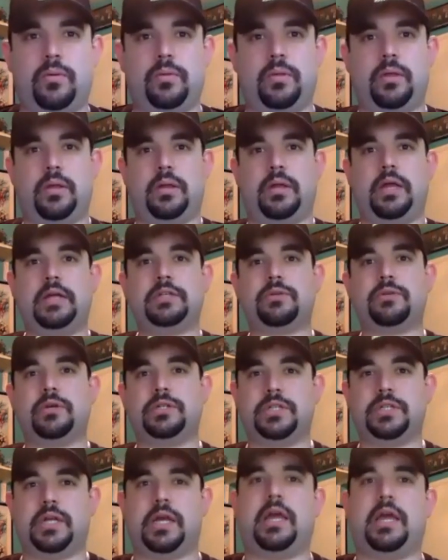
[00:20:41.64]
The next
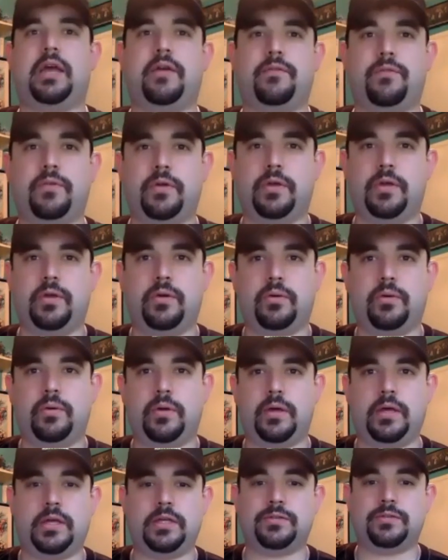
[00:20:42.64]
question I have for you
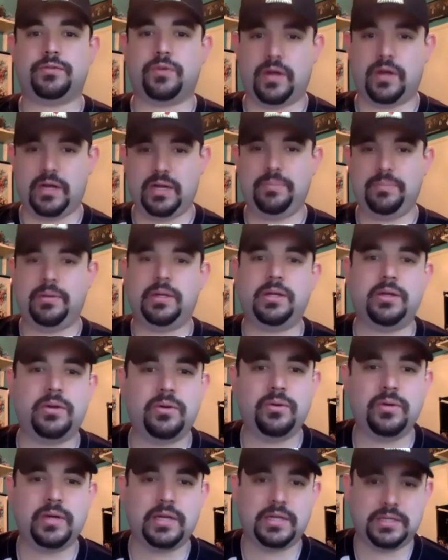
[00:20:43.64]
is for anybody
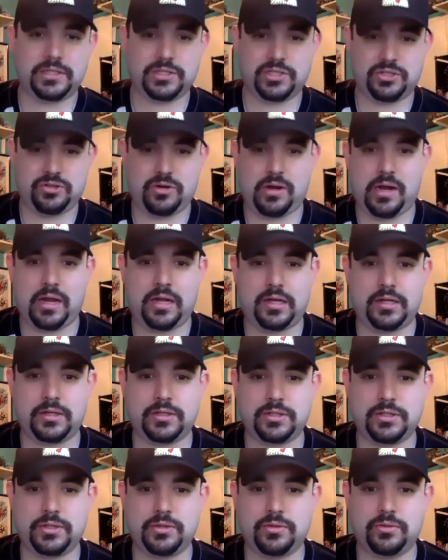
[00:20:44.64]
who is trying
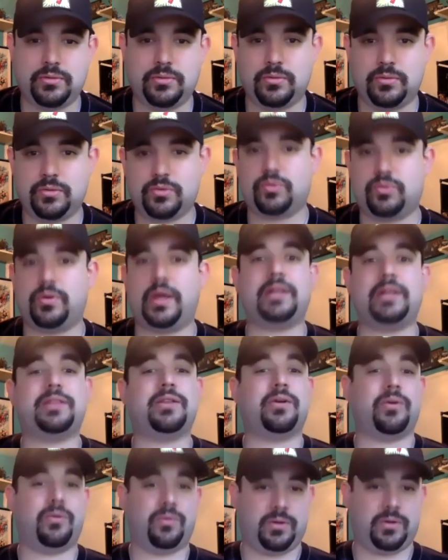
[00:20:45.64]
to create
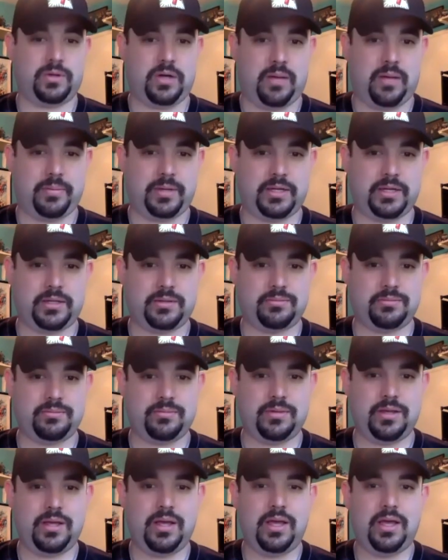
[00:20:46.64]
their own comic.
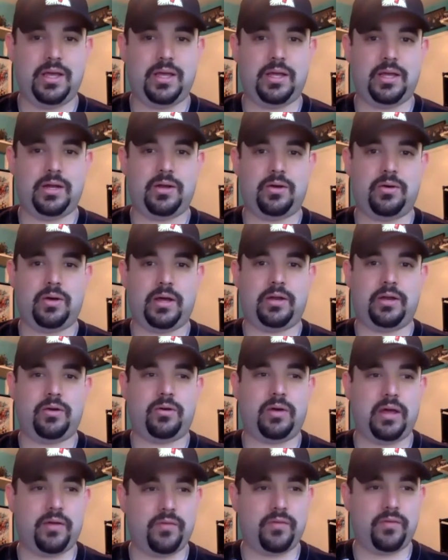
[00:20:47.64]
You know, I know
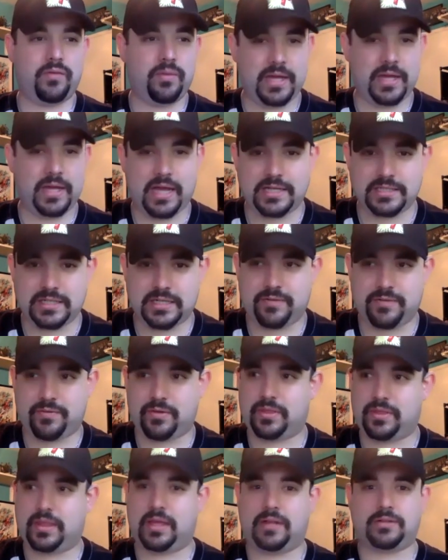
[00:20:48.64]
everybody has a
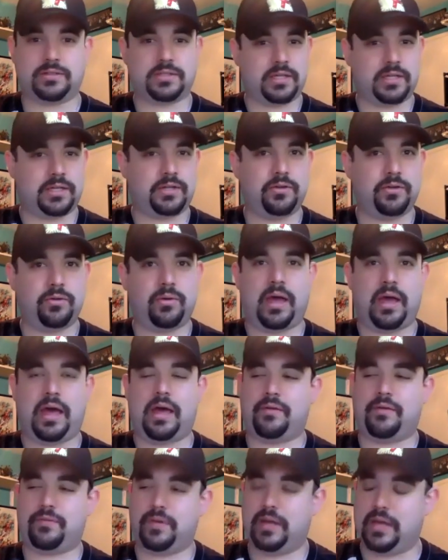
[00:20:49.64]
different themes like you
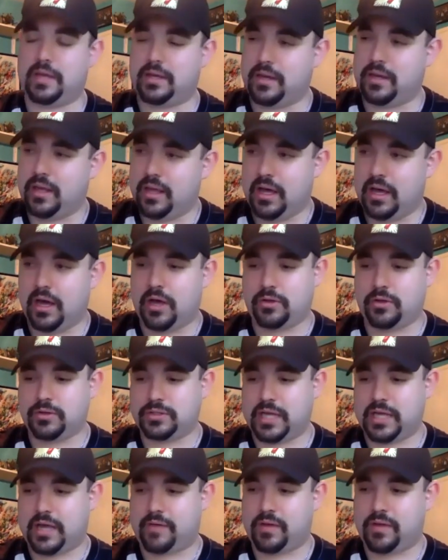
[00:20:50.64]
have and
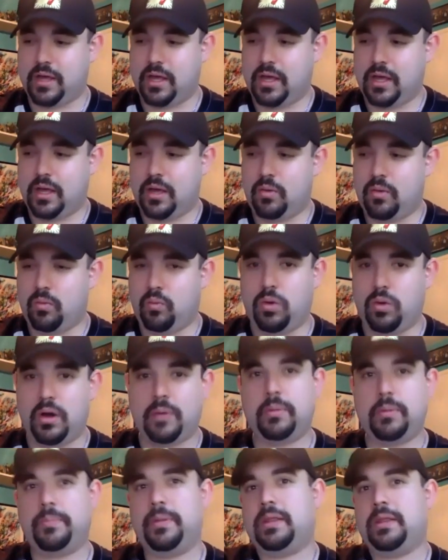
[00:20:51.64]
others have.
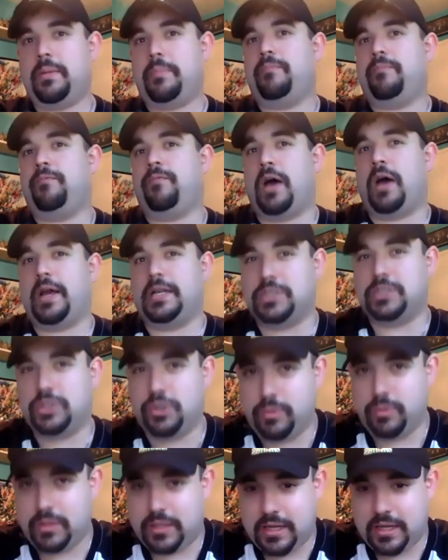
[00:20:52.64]
What would be the advice
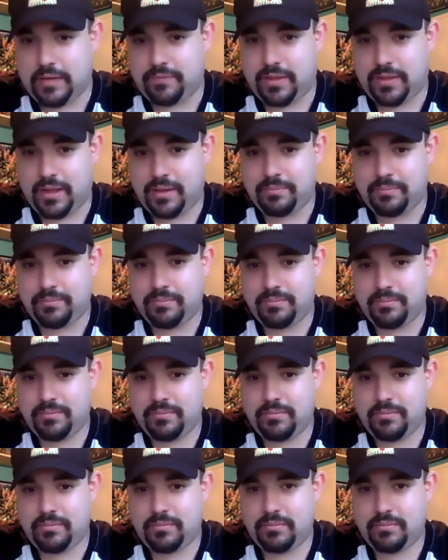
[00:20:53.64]
you would give them
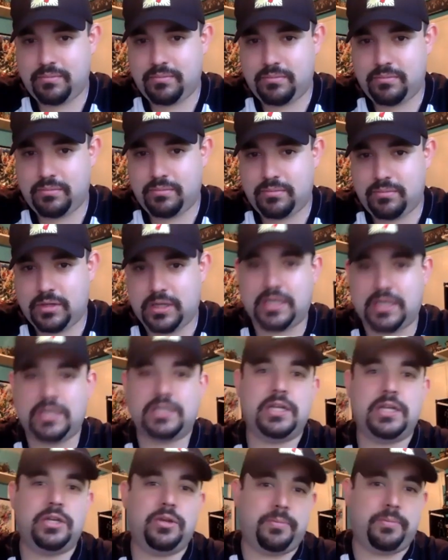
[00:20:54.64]
to
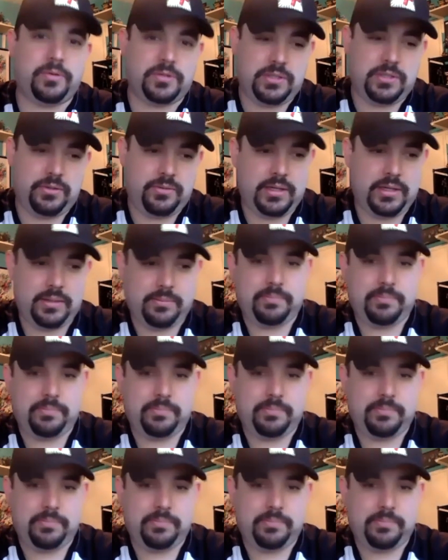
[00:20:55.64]
continue pursuing?